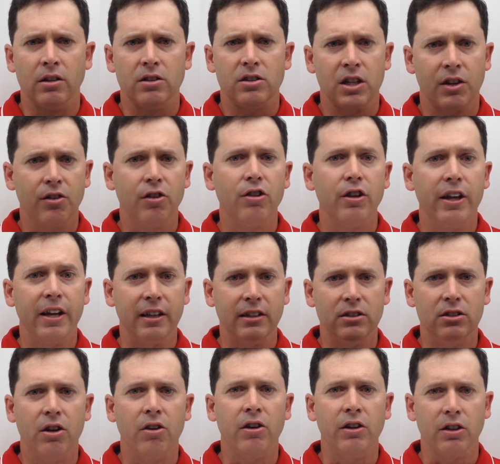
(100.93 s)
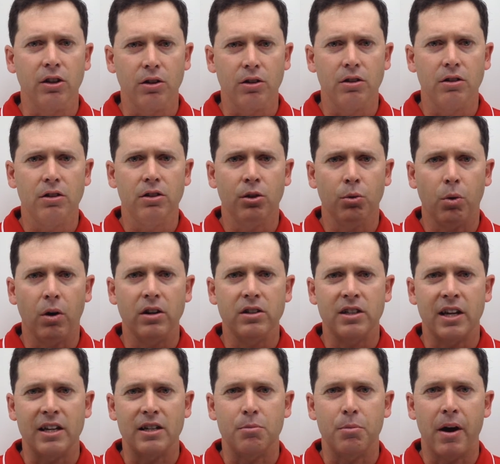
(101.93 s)
several legs during the
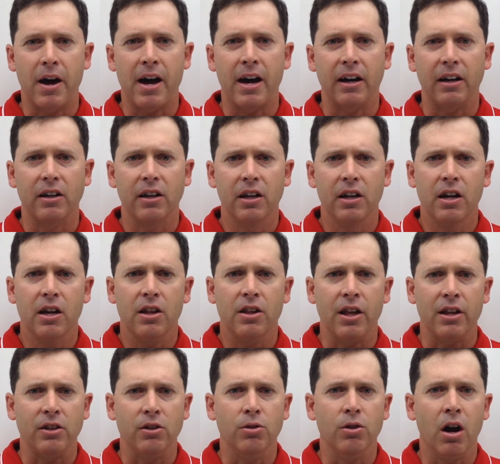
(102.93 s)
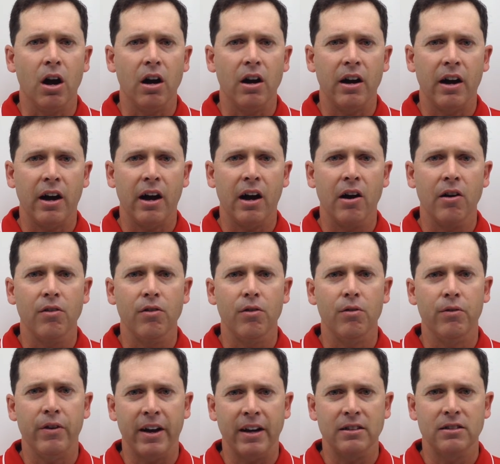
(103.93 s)
Wasatch Back that do not have
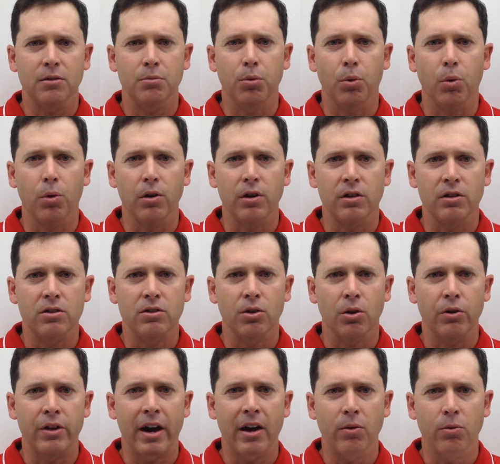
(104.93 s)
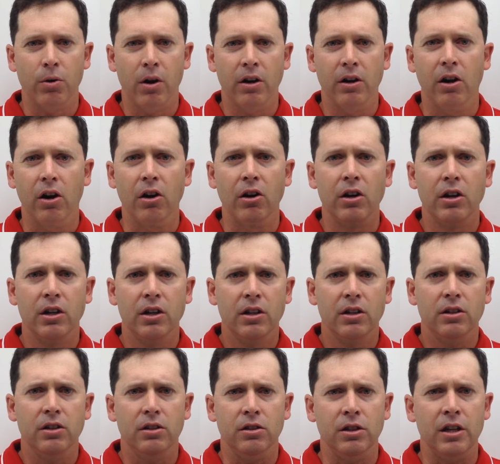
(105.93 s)
van support, and so that runner,
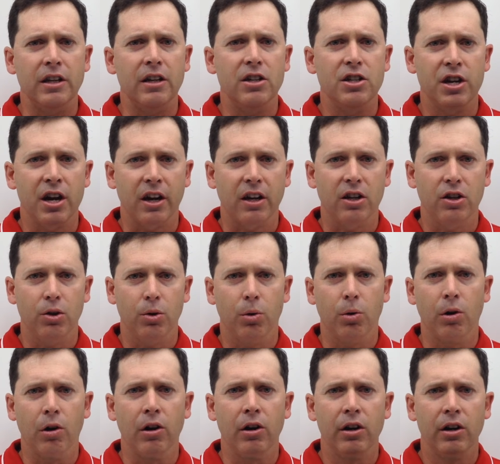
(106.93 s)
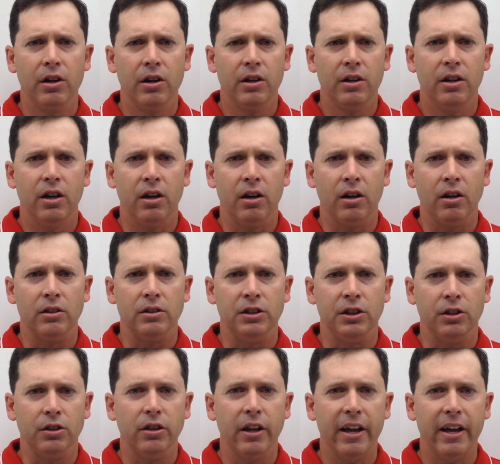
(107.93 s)
you need to check your
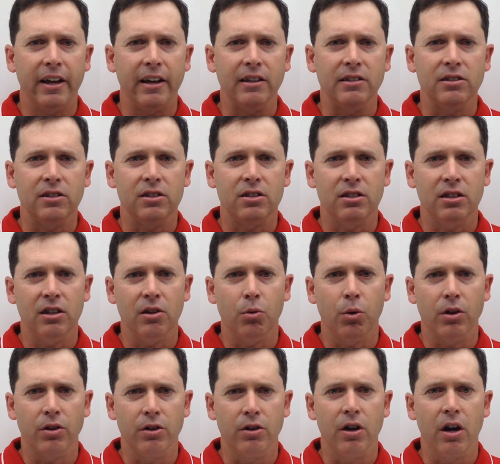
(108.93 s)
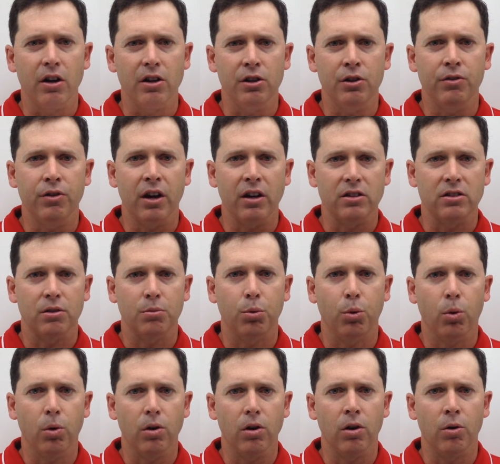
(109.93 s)
legs and see whether or not you've got
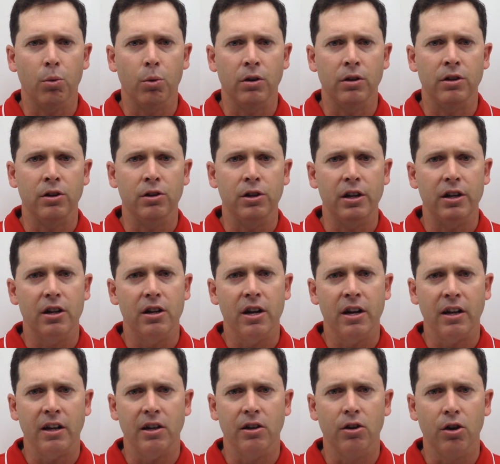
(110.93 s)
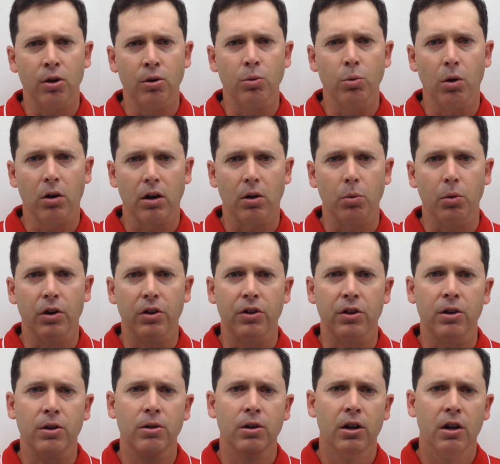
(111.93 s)
support, or whether you need to take your own water
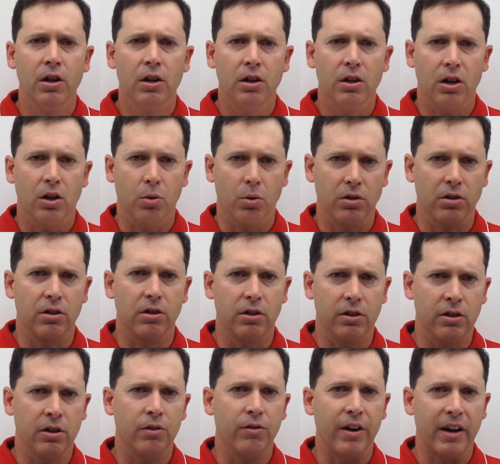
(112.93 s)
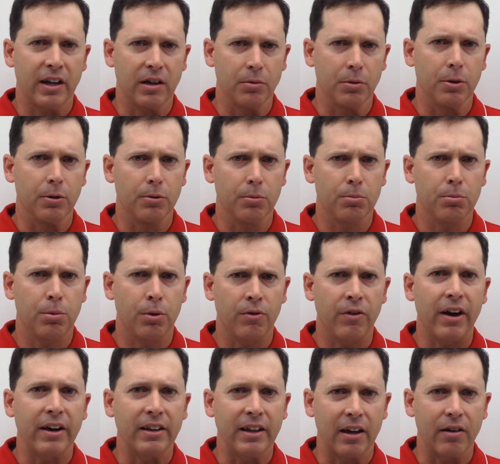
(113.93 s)
with you, or whether your van will
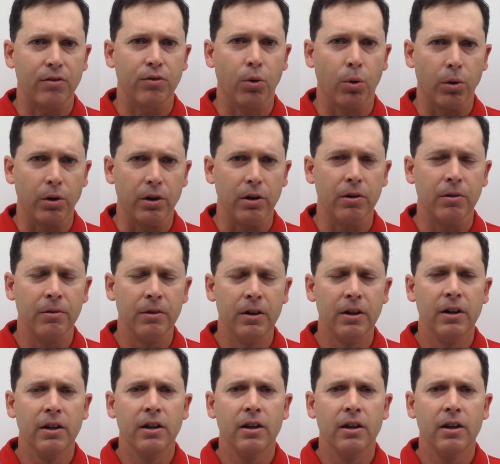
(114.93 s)
provide that for you.